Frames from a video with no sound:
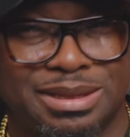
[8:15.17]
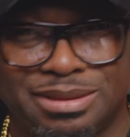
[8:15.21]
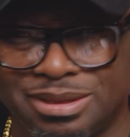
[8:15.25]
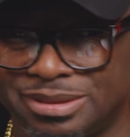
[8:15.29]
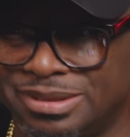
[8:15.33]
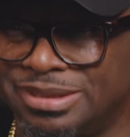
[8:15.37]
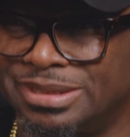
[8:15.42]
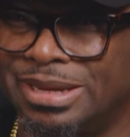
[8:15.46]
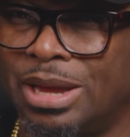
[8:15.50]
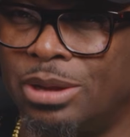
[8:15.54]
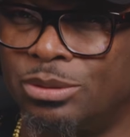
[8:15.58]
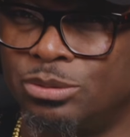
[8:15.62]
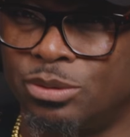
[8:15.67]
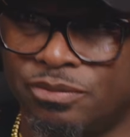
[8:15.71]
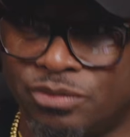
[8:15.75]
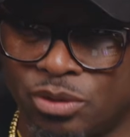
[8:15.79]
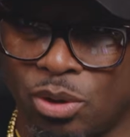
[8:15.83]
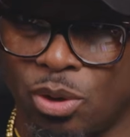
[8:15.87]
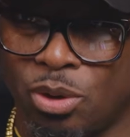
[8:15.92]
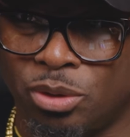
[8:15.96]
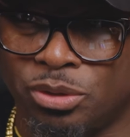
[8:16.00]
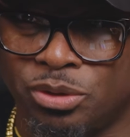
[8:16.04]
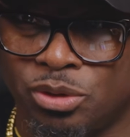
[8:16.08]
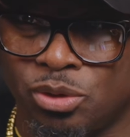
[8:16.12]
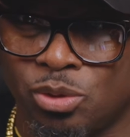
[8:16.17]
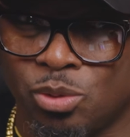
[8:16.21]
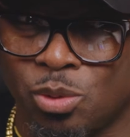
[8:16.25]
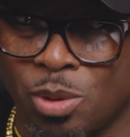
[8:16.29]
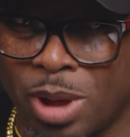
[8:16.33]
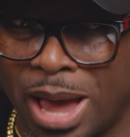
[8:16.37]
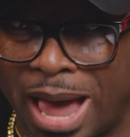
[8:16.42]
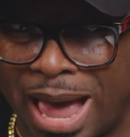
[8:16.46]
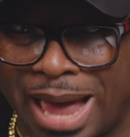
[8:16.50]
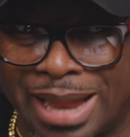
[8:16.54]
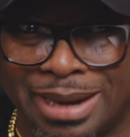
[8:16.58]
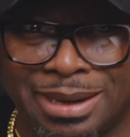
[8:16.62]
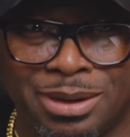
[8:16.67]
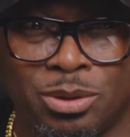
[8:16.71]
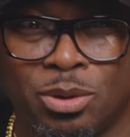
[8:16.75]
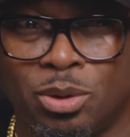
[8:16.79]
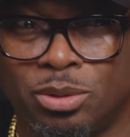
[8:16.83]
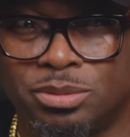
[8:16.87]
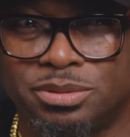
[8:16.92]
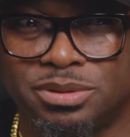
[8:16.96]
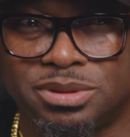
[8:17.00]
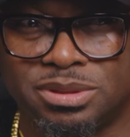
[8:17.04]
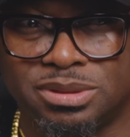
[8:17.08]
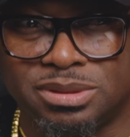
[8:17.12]
the sound of the audio and
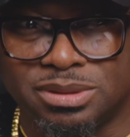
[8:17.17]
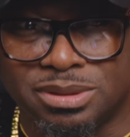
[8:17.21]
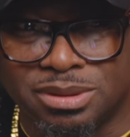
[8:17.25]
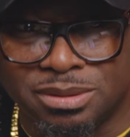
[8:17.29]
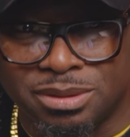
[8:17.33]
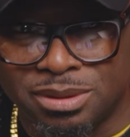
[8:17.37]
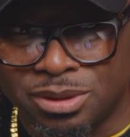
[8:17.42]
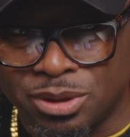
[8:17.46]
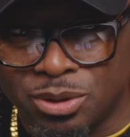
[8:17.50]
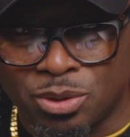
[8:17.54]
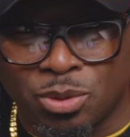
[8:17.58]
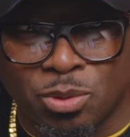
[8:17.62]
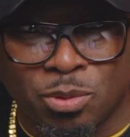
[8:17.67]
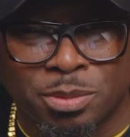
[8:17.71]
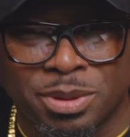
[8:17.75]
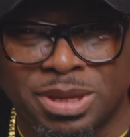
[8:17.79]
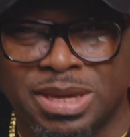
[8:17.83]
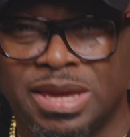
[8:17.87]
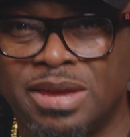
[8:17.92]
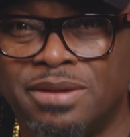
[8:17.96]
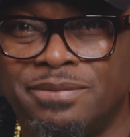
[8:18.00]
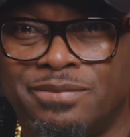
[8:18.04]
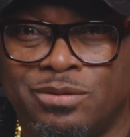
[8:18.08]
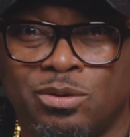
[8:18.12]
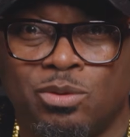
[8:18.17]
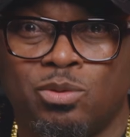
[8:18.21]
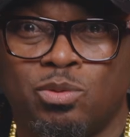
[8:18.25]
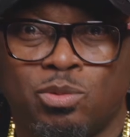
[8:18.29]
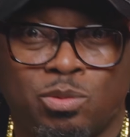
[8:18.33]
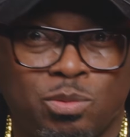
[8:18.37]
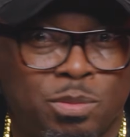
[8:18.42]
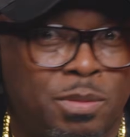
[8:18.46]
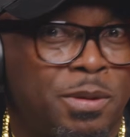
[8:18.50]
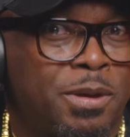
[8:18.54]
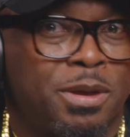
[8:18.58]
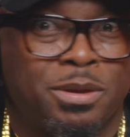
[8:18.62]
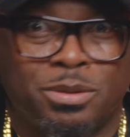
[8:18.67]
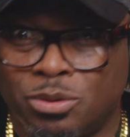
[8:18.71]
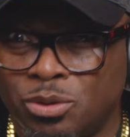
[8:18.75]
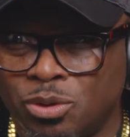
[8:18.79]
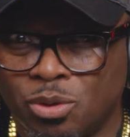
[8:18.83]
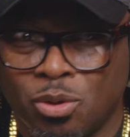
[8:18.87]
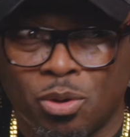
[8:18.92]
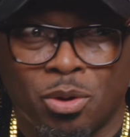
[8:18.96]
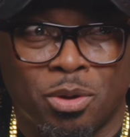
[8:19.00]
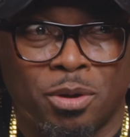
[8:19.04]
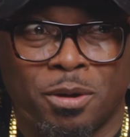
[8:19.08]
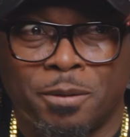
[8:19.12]
not, give you
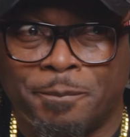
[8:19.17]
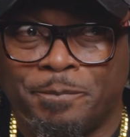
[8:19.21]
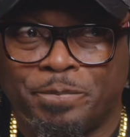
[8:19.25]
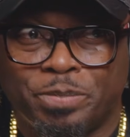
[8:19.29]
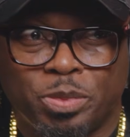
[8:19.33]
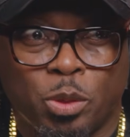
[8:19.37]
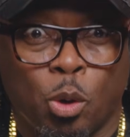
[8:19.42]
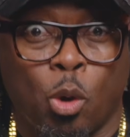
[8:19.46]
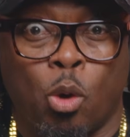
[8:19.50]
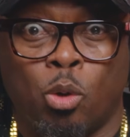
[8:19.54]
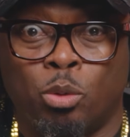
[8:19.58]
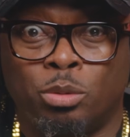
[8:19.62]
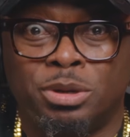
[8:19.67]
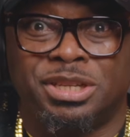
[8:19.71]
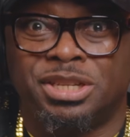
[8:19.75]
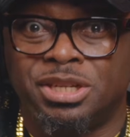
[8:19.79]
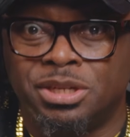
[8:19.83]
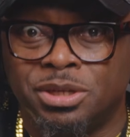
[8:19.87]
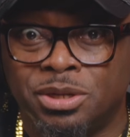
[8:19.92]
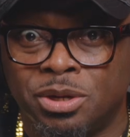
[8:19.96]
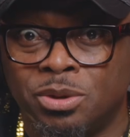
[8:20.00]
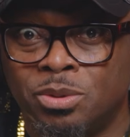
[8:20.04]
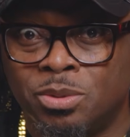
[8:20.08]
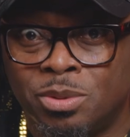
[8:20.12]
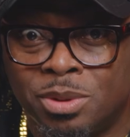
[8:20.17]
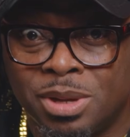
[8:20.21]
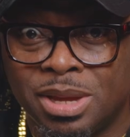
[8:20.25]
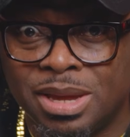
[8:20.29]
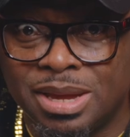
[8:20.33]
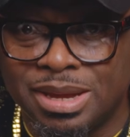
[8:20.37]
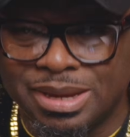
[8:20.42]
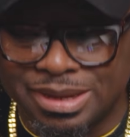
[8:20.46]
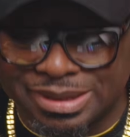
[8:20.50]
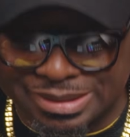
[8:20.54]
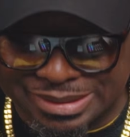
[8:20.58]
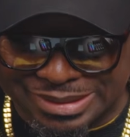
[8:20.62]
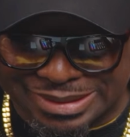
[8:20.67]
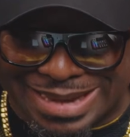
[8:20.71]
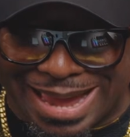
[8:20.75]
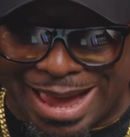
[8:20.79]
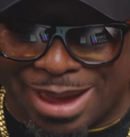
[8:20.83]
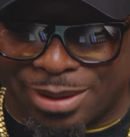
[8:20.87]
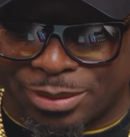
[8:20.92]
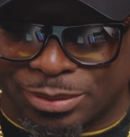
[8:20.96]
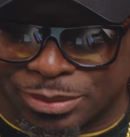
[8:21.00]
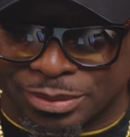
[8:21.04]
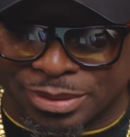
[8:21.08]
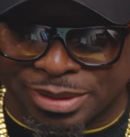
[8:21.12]
your original
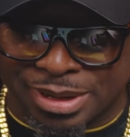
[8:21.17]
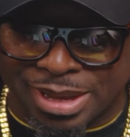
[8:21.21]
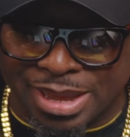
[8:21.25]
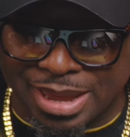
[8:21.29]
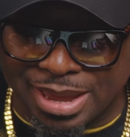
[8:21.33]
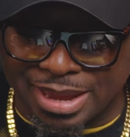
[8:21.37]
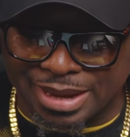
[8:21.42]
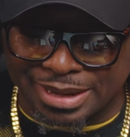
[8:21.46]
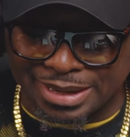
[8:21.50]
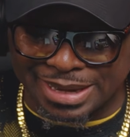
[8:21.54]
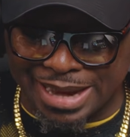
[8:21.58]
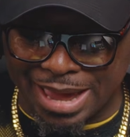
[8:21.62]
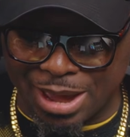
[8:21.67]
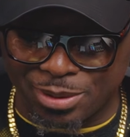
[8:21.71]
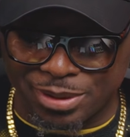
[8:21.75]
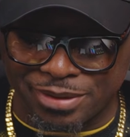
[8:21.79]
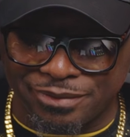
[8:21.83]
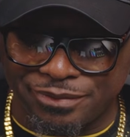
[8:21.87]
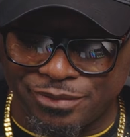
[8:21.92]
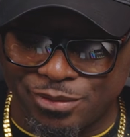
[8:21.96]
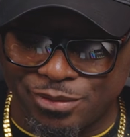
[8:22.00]
sound. Now, if